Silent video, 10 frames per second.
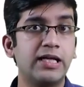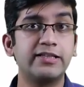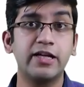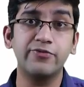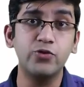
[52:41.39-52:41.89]

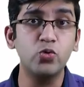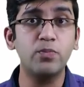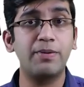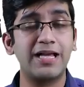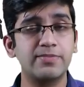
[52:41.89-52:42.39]
There are few
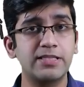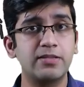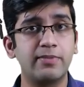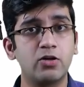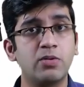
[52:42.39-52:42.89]
plasma cell
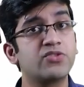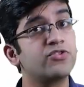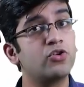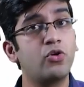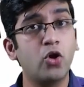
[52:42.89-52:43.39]
myelomas
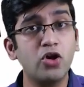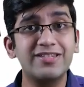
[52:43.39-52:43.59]
which will not